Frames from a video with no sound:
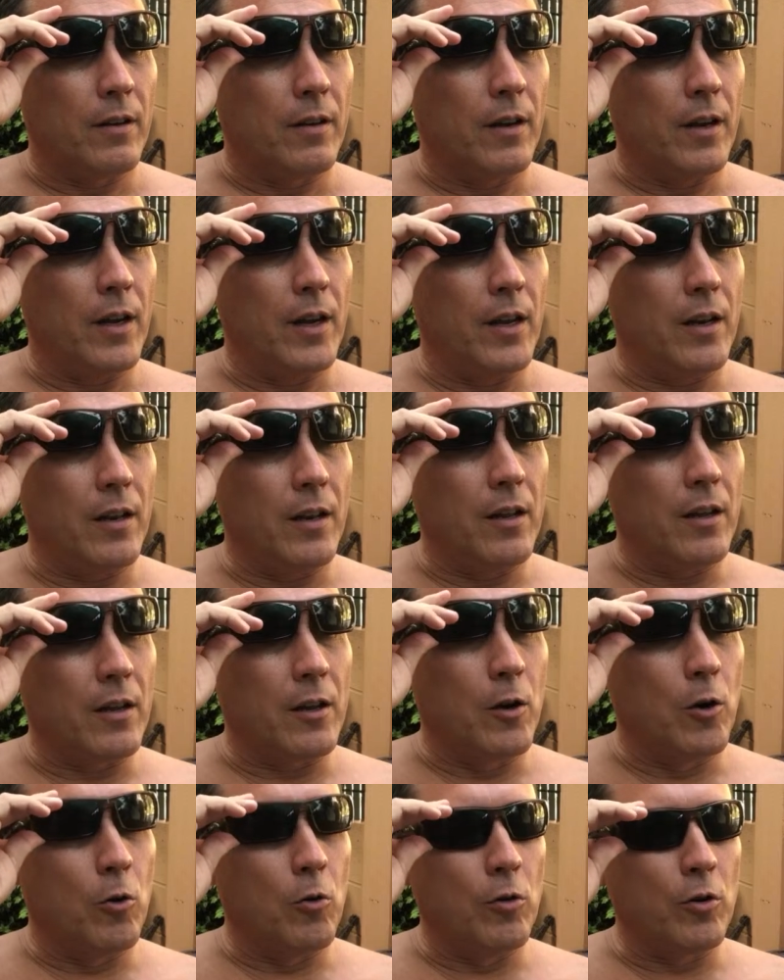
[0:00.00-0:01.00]
And
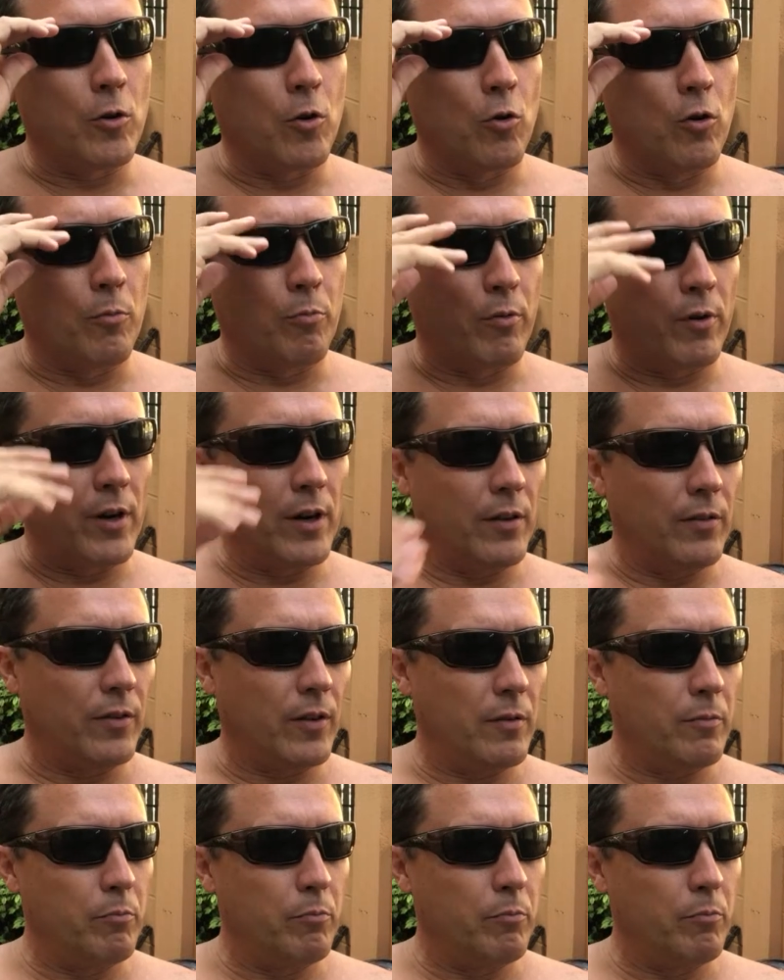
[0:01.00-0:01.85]
Gold Incorporated says,